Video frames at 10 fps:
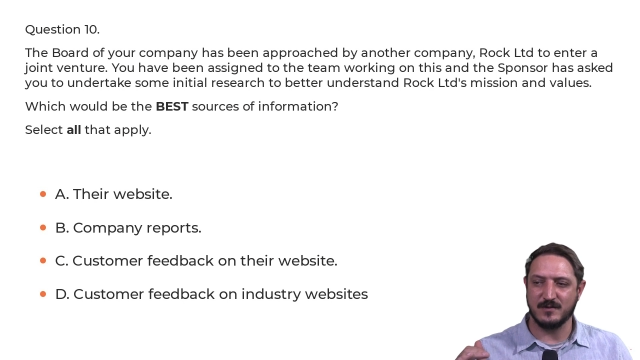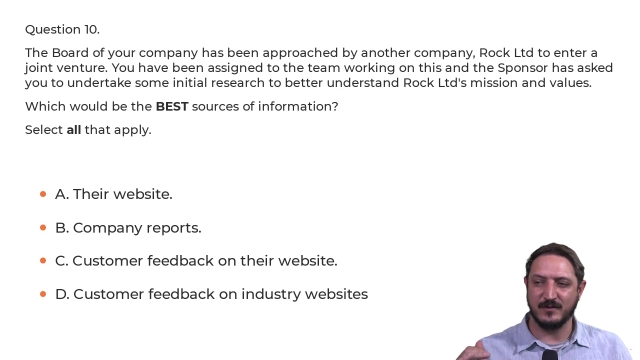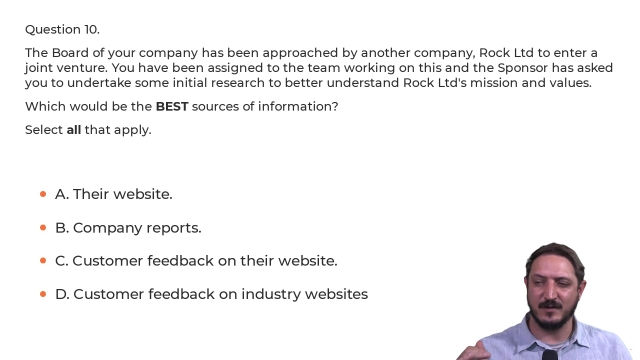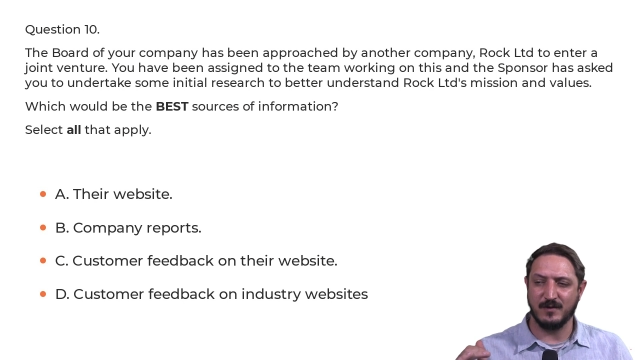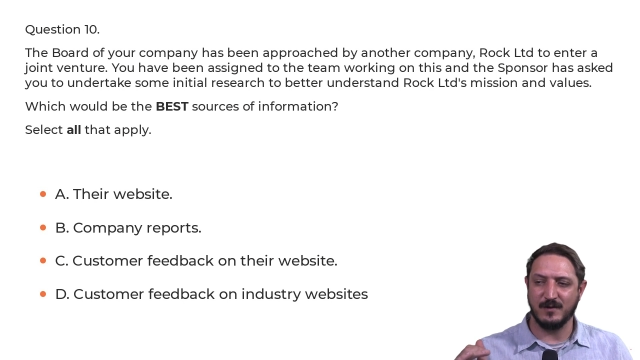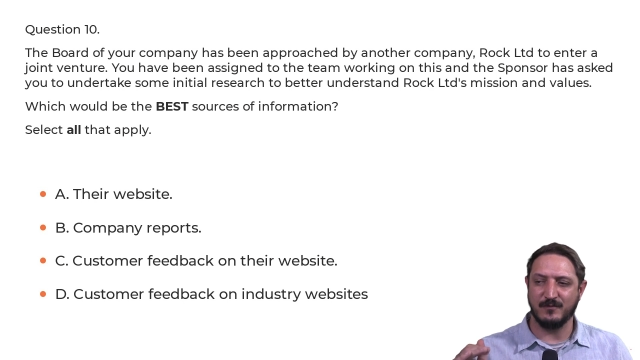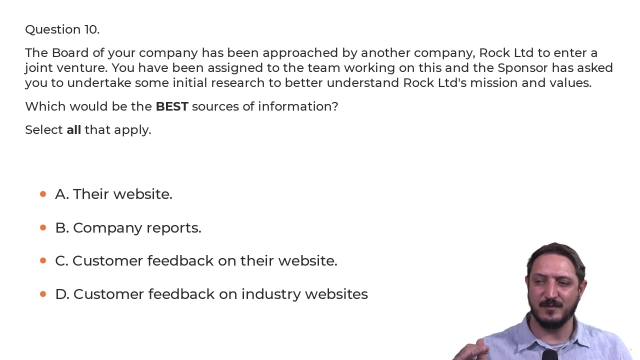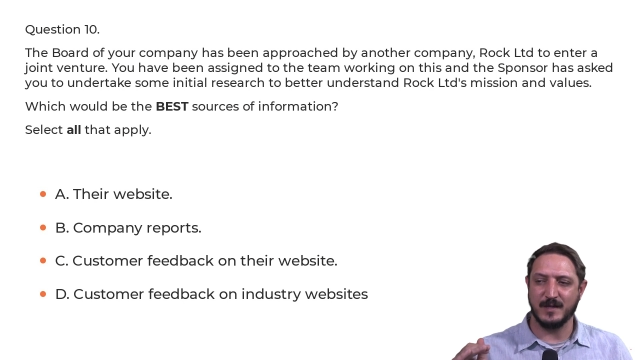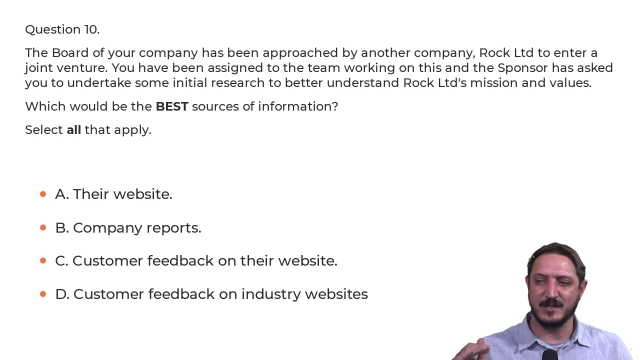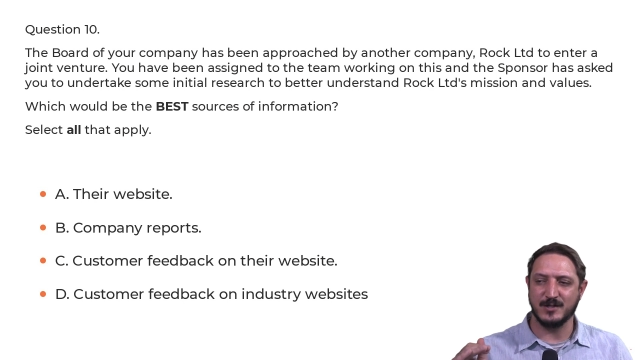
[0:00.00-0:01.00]
of
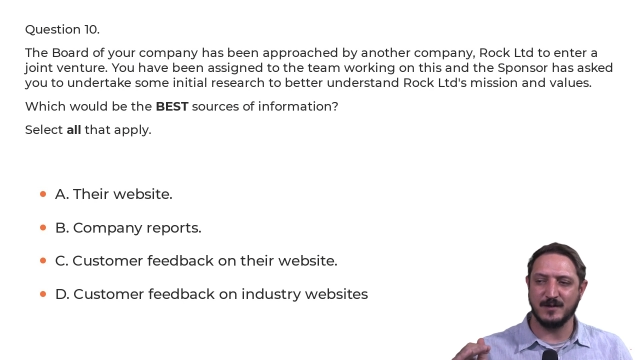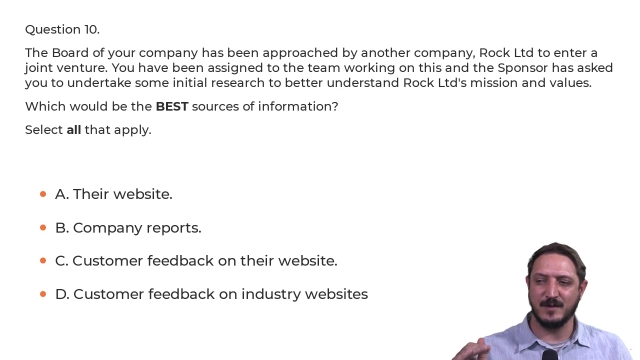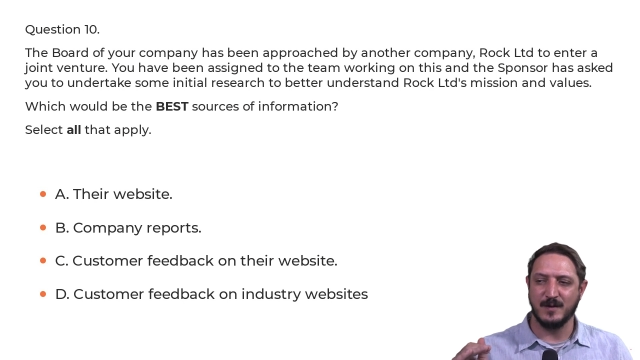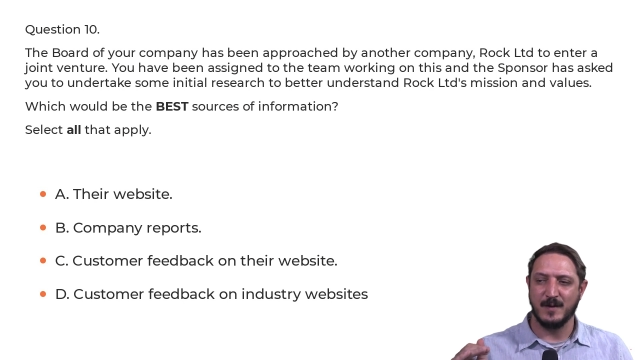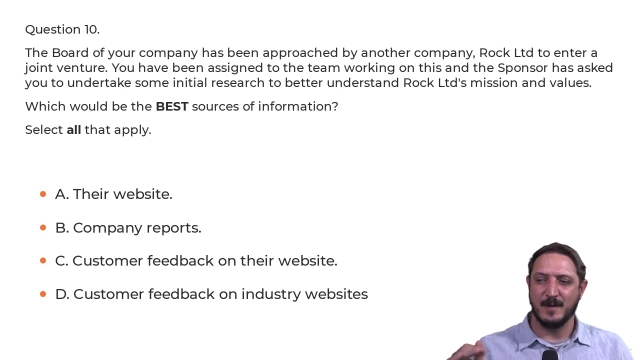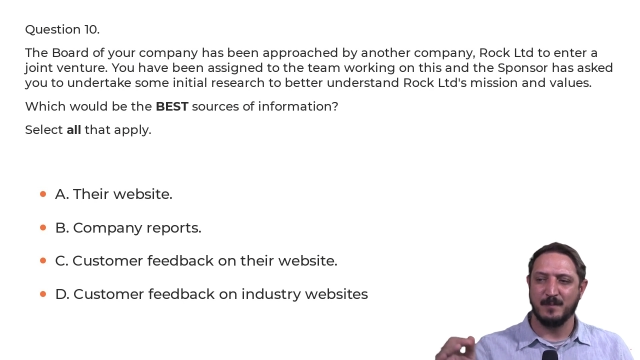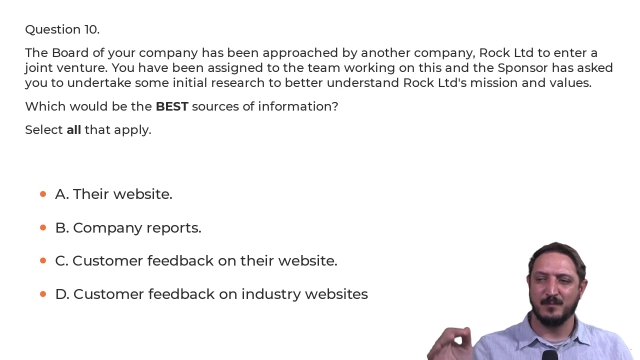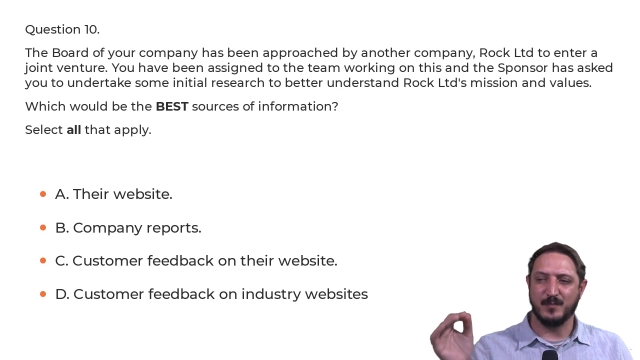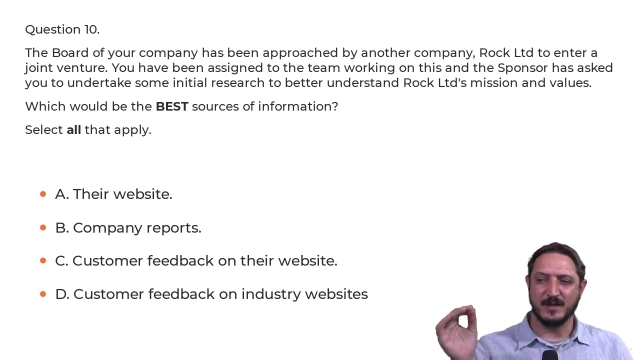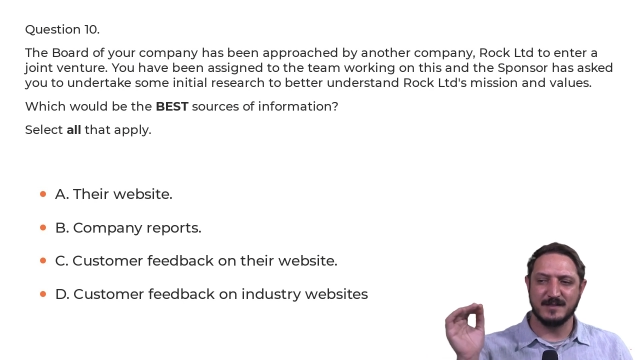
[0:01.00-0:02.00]
information,
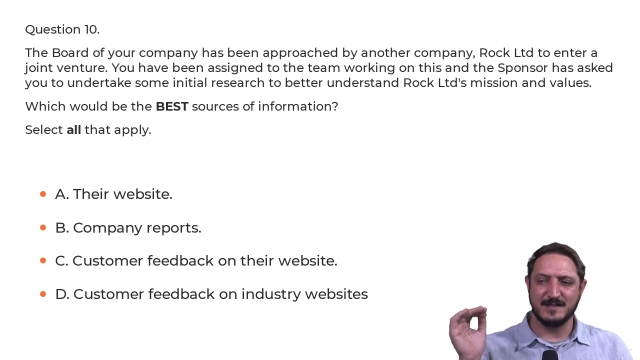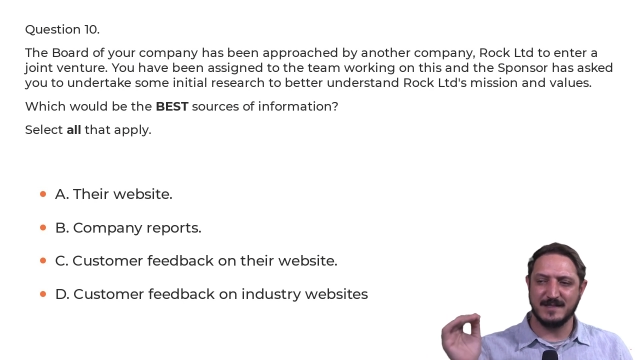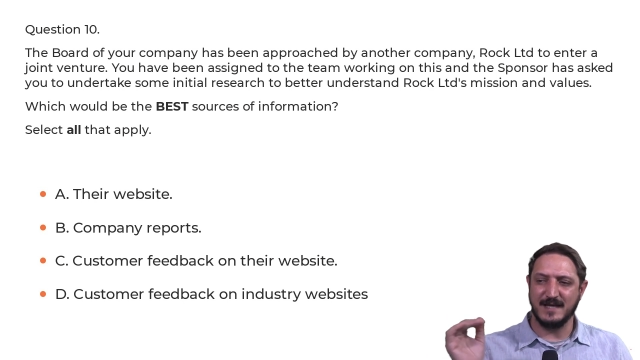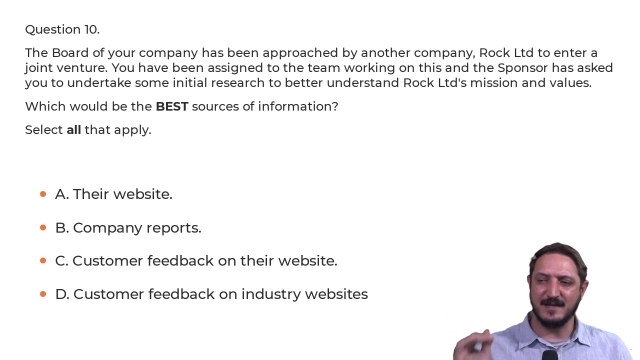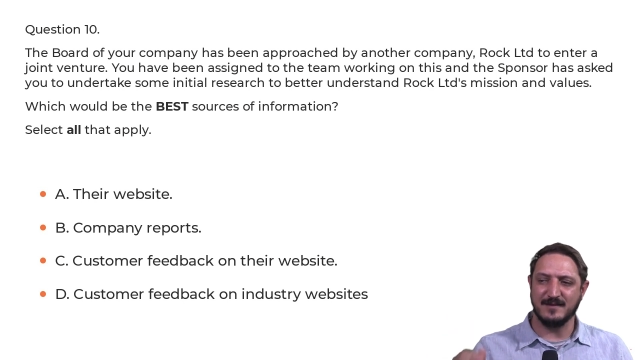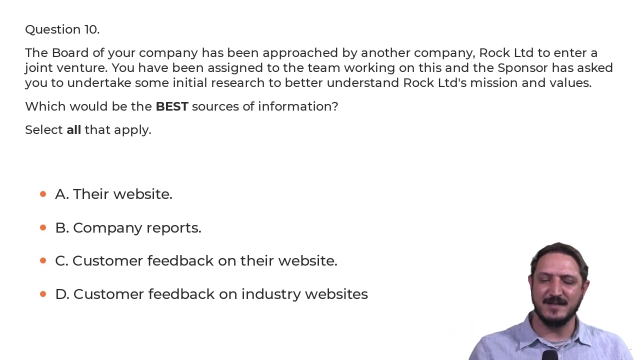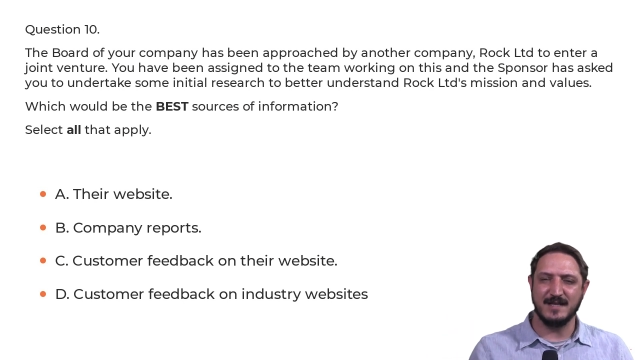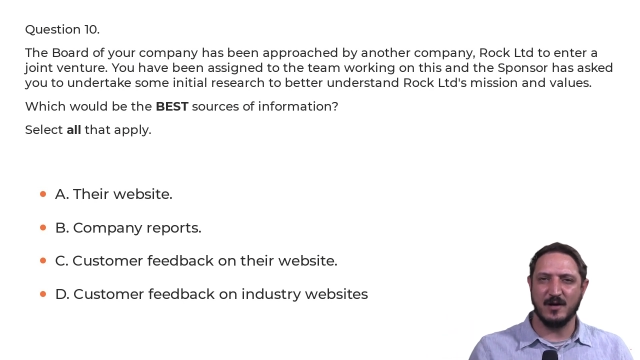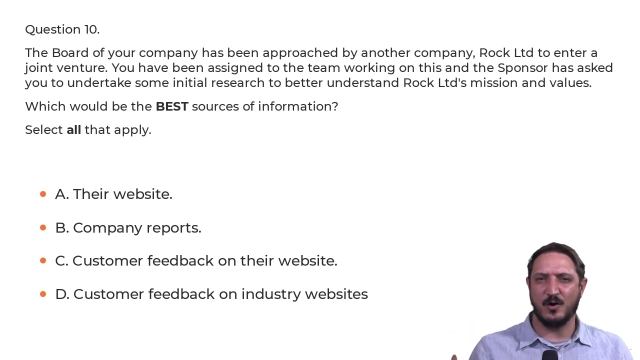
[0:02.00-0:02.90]
but C and D